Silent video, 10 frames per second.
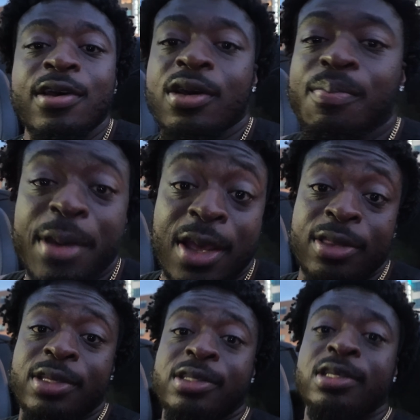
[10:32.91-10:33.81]
about
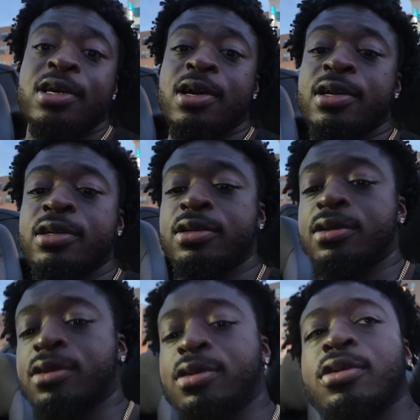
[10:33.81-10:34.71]
this car.
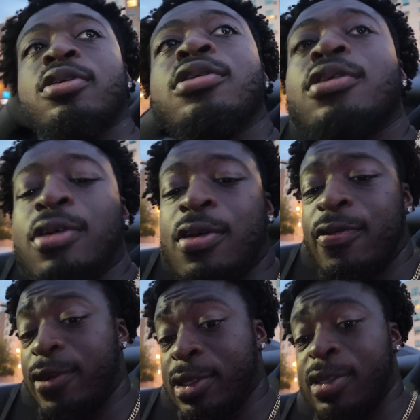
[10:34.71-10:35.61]

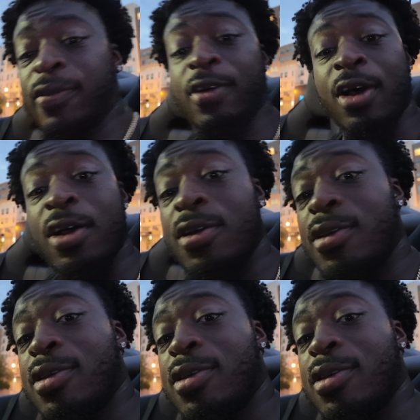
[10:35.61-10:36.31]
First of all,